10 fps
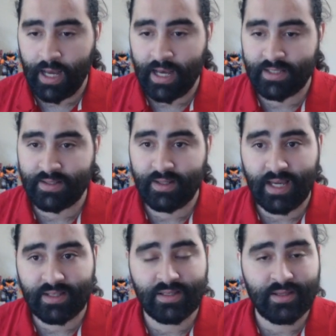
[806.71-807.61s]
as the
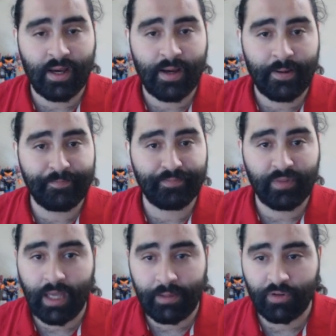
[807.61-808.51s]
next
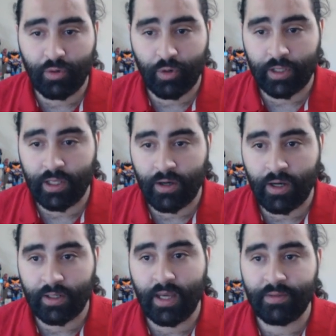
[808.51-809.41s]
game they're working
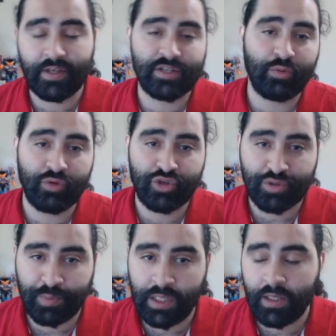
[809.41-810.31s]
on, and this will
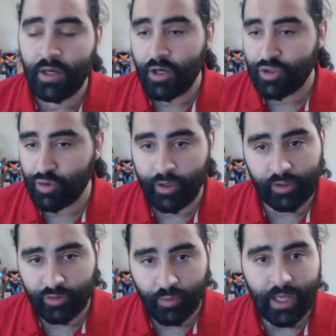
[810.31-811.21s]
just be
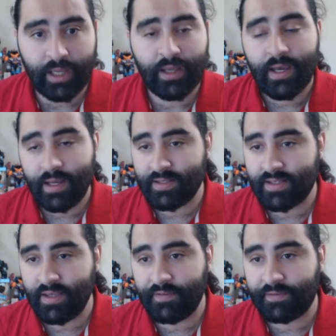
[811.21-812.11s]
toiled away and
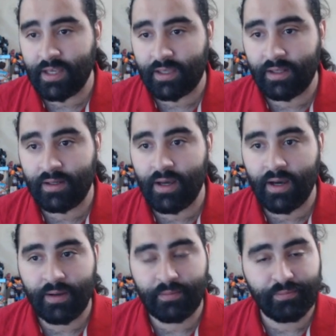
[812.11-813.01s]
see if they can
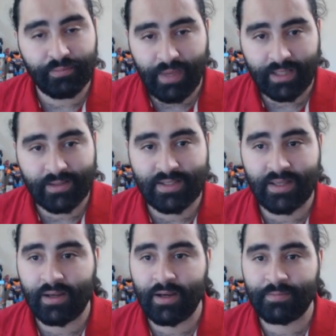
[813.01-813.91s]
make this
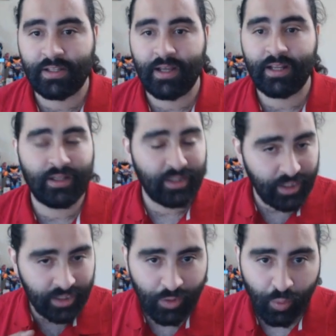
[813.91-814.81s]
thing come to light, and
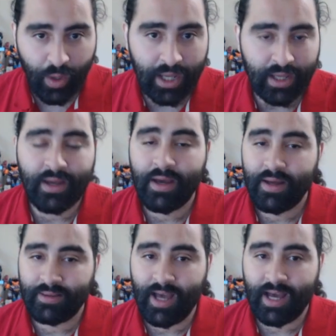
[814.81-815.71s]
in a way
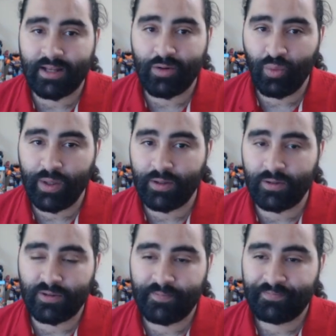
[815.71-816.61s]
that
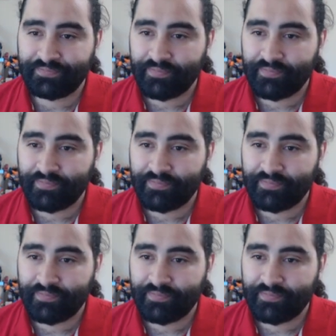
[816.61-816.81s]
will...